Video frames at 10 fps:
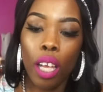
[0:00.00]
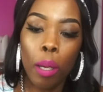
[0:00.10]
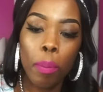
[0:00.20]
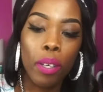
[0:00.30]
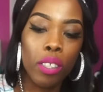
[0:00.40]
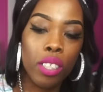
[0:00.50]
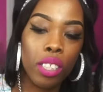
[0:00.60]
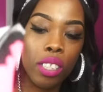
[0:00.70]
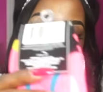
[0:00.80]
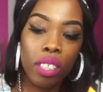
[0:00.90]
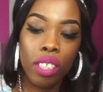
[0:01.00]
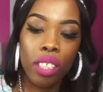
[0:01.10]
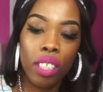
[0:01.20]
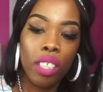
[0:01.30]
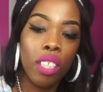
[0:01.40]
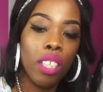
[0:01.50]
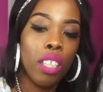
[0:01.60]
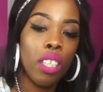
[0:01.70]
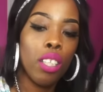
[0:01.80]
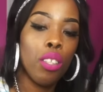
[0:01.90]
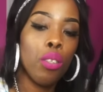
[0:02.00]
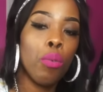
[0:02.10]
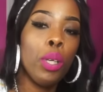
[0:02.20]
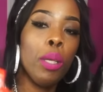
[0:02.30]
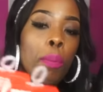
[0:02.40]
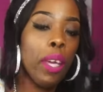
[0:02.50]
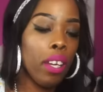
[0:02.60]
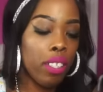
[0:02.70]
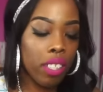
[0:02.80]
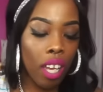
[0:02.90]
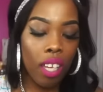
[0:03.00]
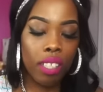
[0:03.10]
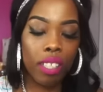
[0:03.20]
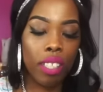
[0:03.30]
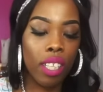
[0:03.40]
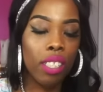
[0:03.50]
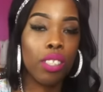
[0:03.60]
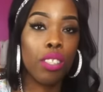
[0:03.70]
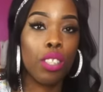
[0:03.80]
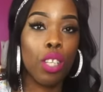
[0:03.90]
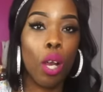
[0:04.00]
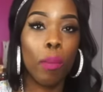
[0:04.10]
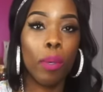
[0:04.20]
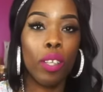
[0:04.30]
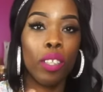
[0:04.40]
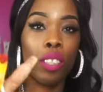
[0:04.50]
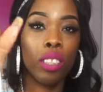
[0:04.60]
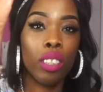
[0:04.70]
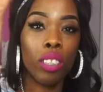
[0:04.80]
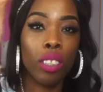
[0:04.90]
I purchased three pair of socks, and these are Starburst,